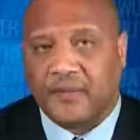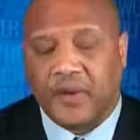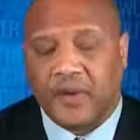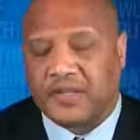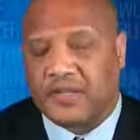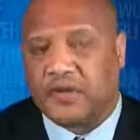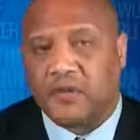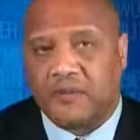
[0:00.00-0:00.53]

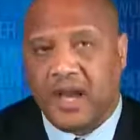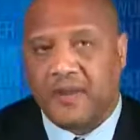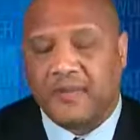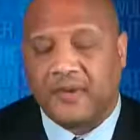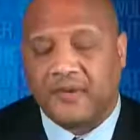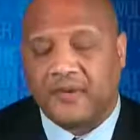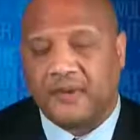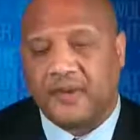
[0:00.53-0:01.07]
President
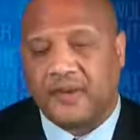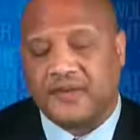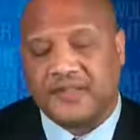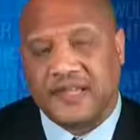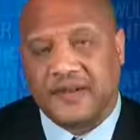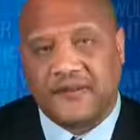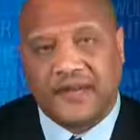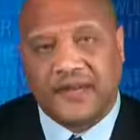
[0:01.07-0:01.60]
Obama's
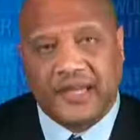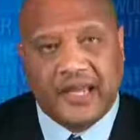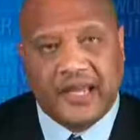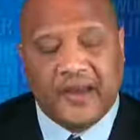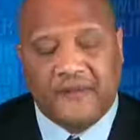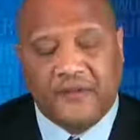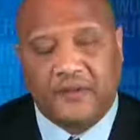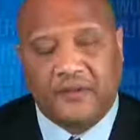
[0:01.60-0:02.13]
CVE
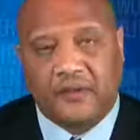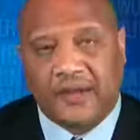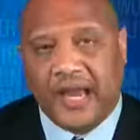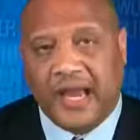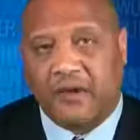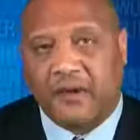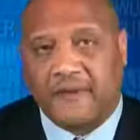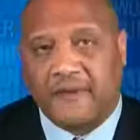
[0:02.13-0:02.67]
efforts or
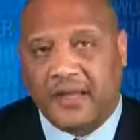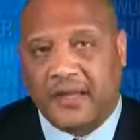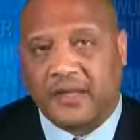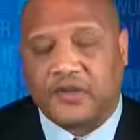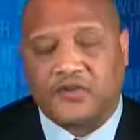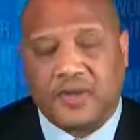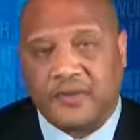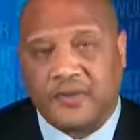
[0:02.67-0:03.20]
countering
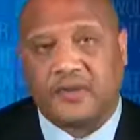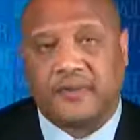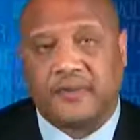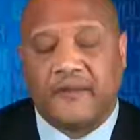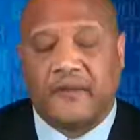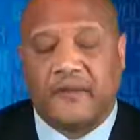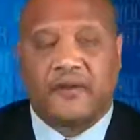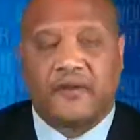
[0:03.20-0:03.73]
violent extremism
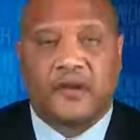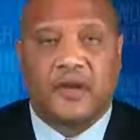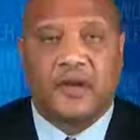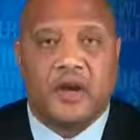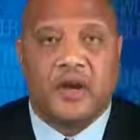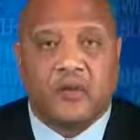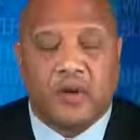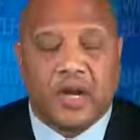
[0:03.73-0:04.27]
efforts
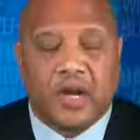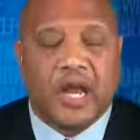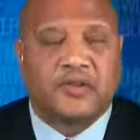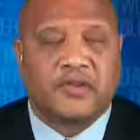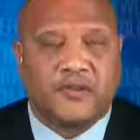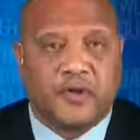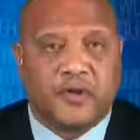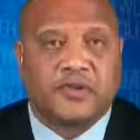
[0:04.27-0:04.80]
were
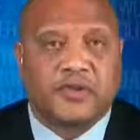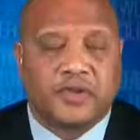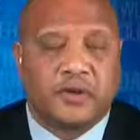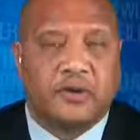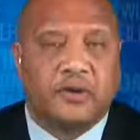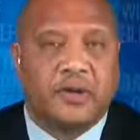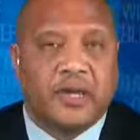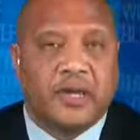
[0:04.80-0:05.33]

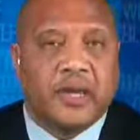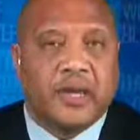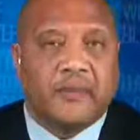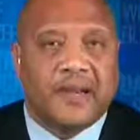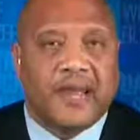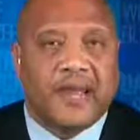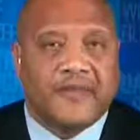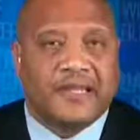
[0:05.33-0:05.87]
controversial,
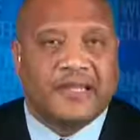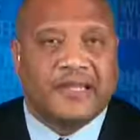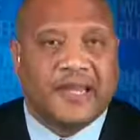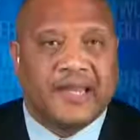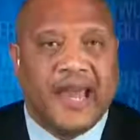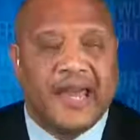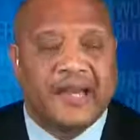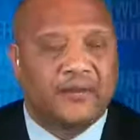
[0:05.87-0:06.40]
but I think that
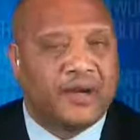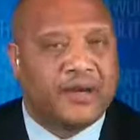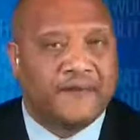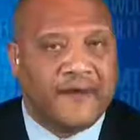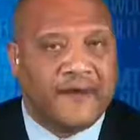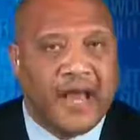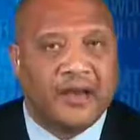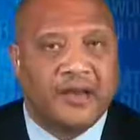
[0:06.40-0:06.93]
they had great
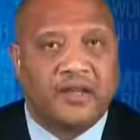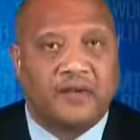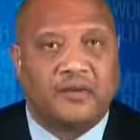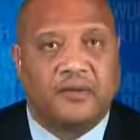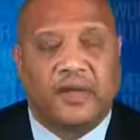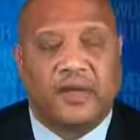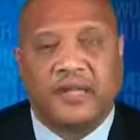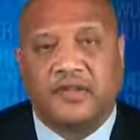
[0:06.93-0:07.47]

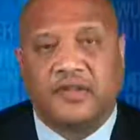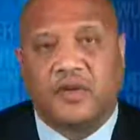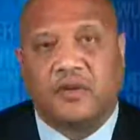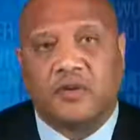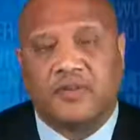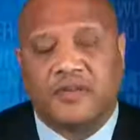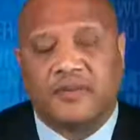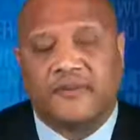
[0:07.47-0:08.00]
value in
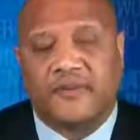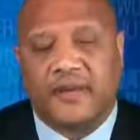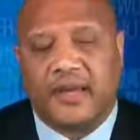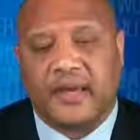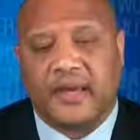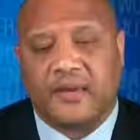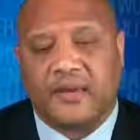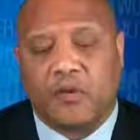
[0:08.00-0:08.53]
terms of
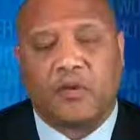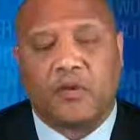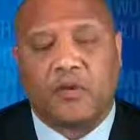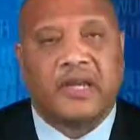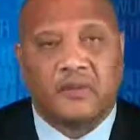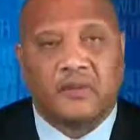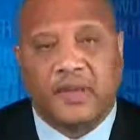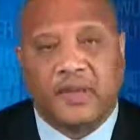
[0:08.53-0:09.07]

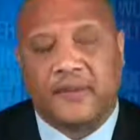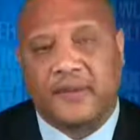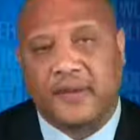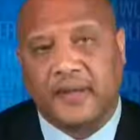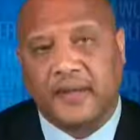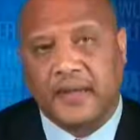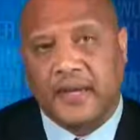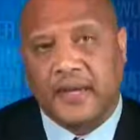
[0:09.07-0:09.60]
working with
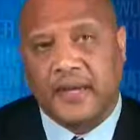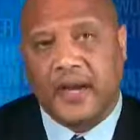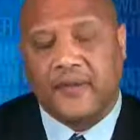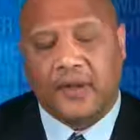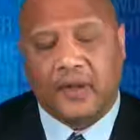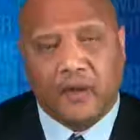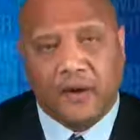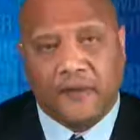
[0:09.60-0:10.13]

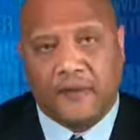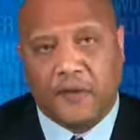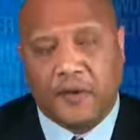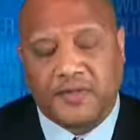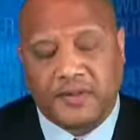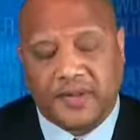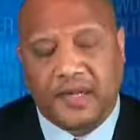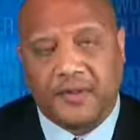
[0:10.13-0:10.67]
the law
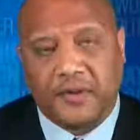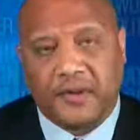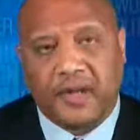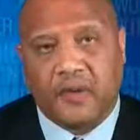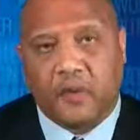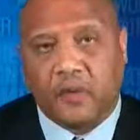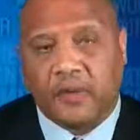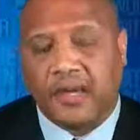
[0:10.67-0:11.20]
enforcement
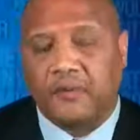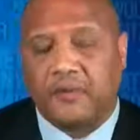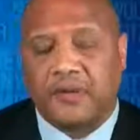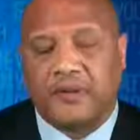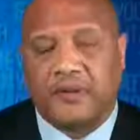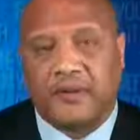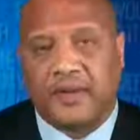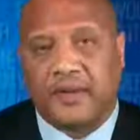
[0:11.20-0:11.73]
community, working
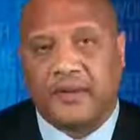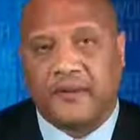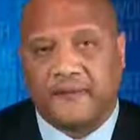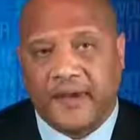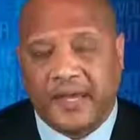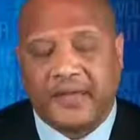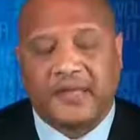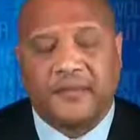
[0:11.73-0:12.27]
with the
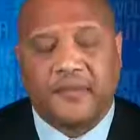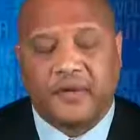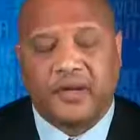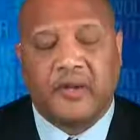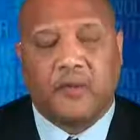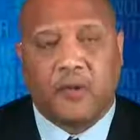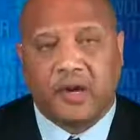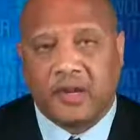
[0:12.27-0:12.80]
faith
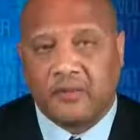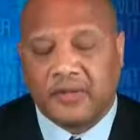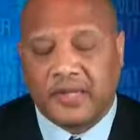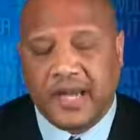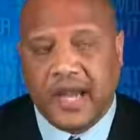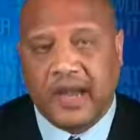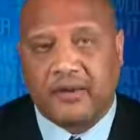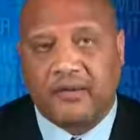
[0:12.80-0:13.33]
community, working with
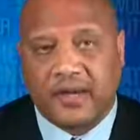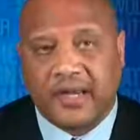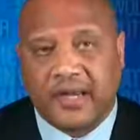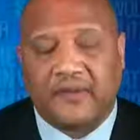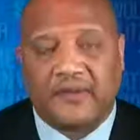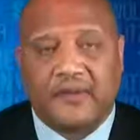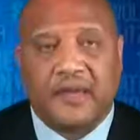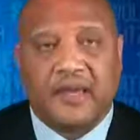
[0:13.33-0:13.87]

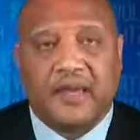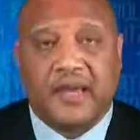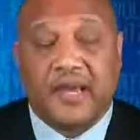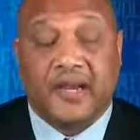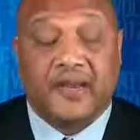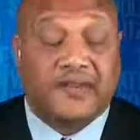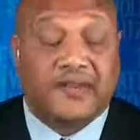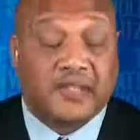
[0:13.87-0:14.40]
congregants,
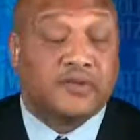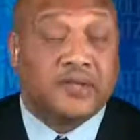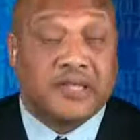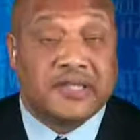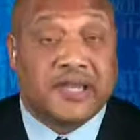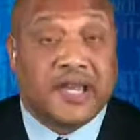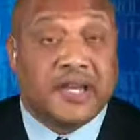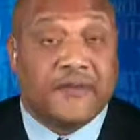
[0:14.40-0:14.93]
and essentially
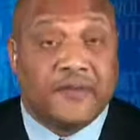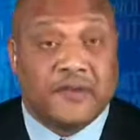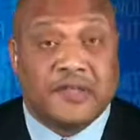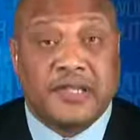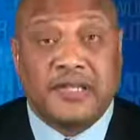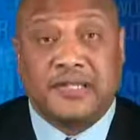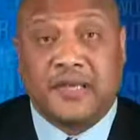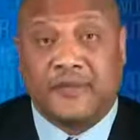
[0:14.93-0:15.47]
saying if you
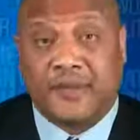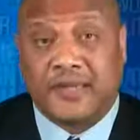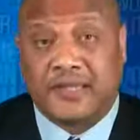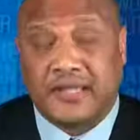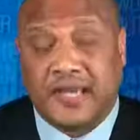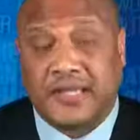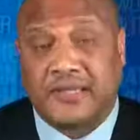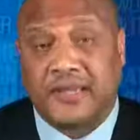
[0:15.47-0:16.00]
see something,
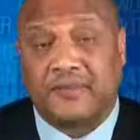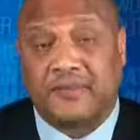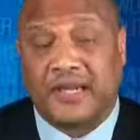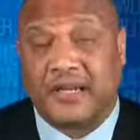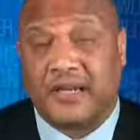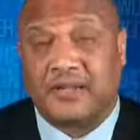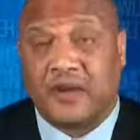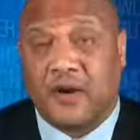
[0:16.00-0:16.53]
say
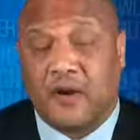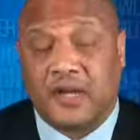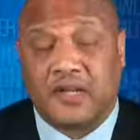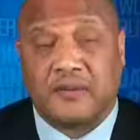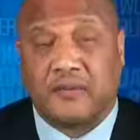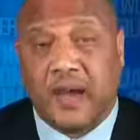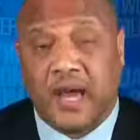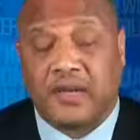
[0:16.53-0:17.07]
something. And it's
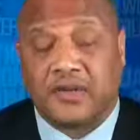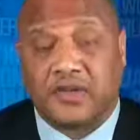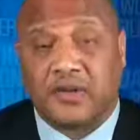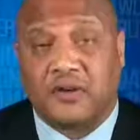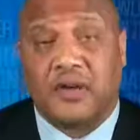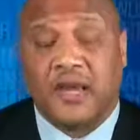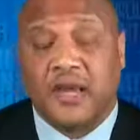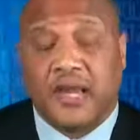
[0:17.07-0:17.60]
hard to
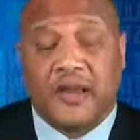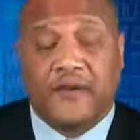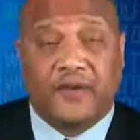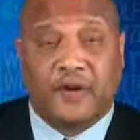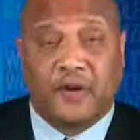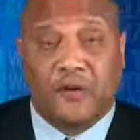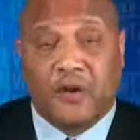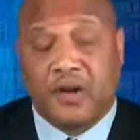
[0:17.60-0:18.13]
monitor
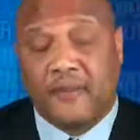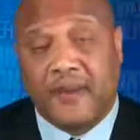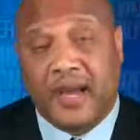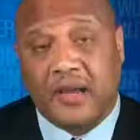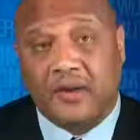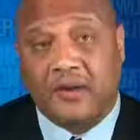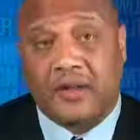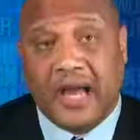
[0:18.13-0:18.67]
if you're going
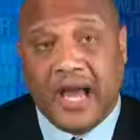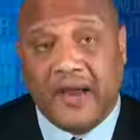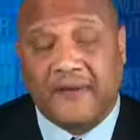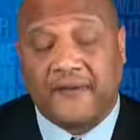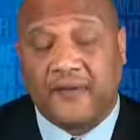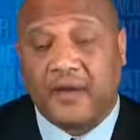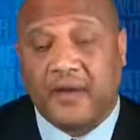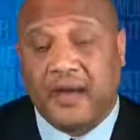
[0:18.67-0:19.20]
about your
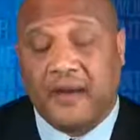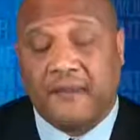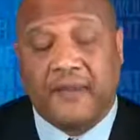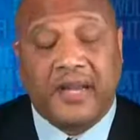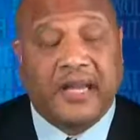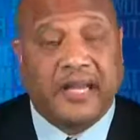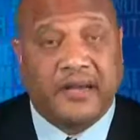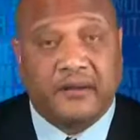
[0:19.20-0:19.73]
life
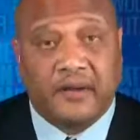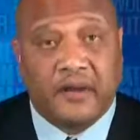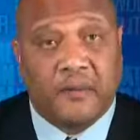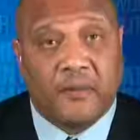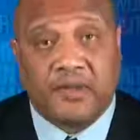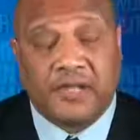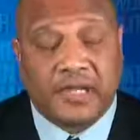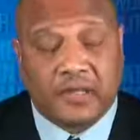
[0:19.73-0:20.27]
meeting
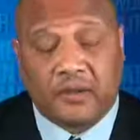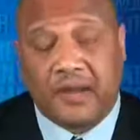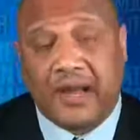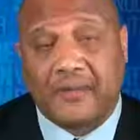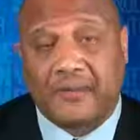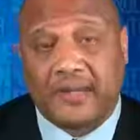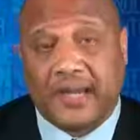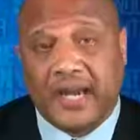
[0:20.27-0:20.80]
your particular
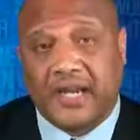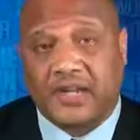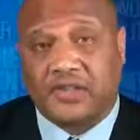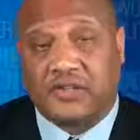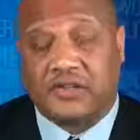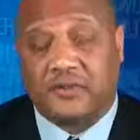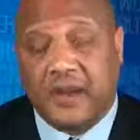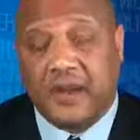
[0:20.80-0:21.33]

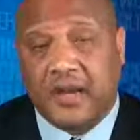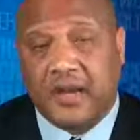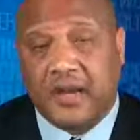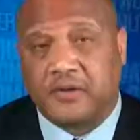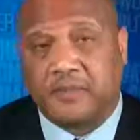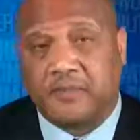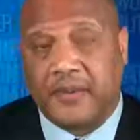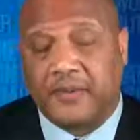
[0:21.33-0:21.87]
obligation to
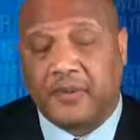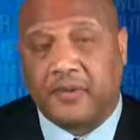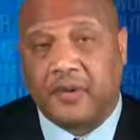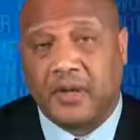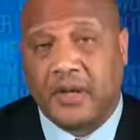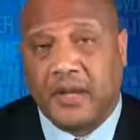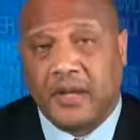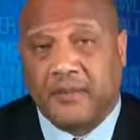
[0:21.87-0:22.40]
monitor
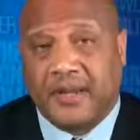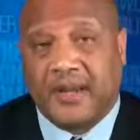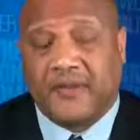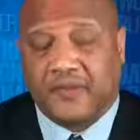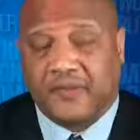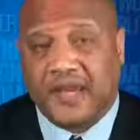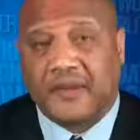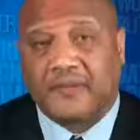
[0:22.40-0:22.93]
people. But at
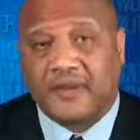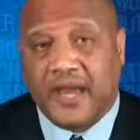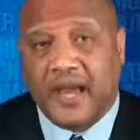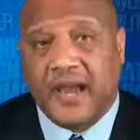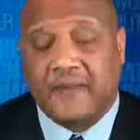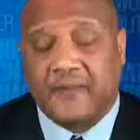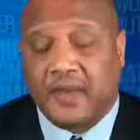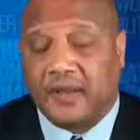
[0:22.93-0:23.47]
the same
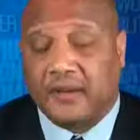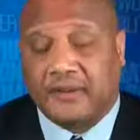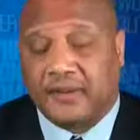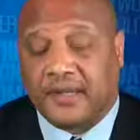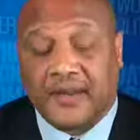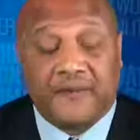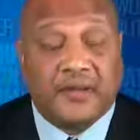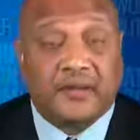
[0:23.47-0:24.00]
time,
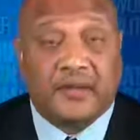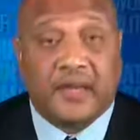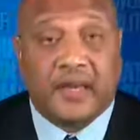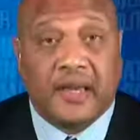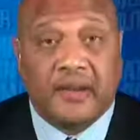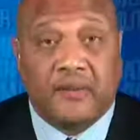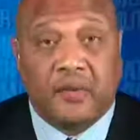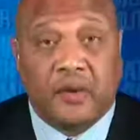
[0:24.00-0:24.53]
given
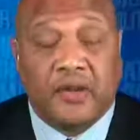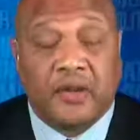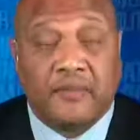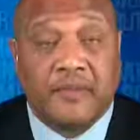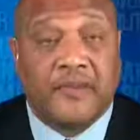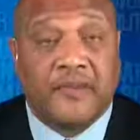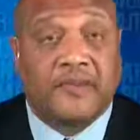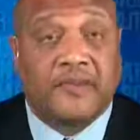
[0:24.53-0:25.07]
we're in the
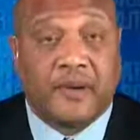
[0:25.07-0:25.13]
midst